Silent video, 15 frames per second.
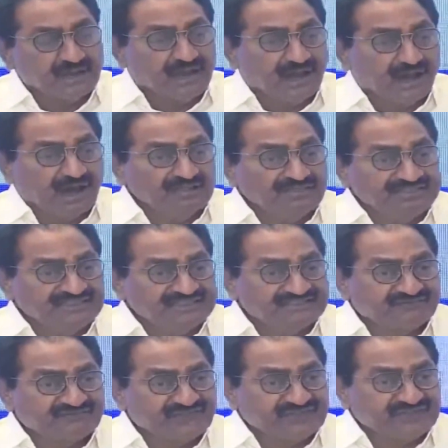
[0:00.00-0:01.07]
On
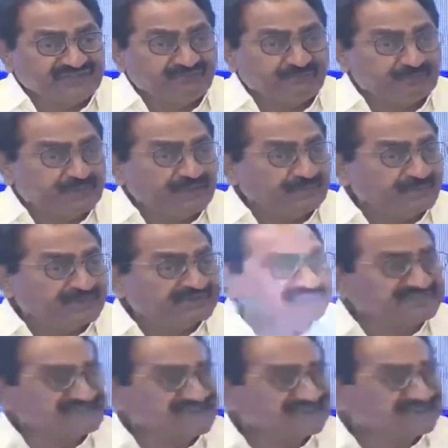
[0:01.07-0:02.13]
this fig of paper, the
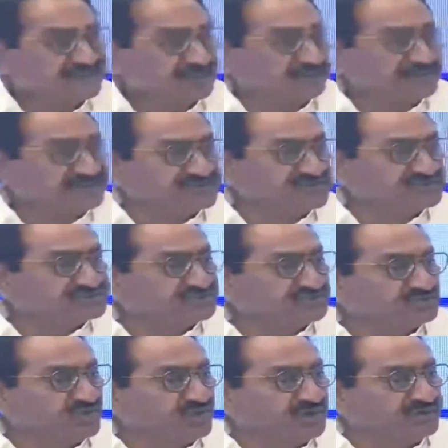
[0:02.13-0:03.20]
state government chose to
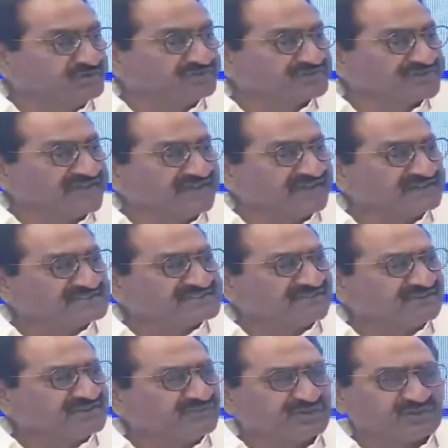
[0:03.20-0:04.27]
dole out
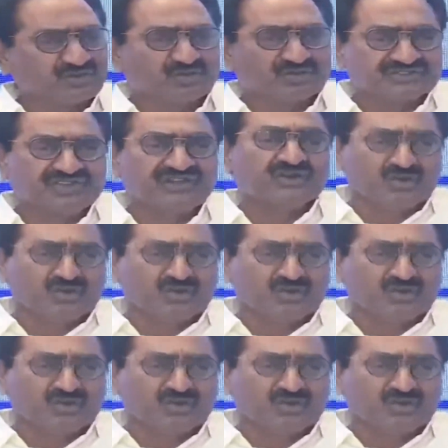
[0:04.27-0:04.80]
371 crores.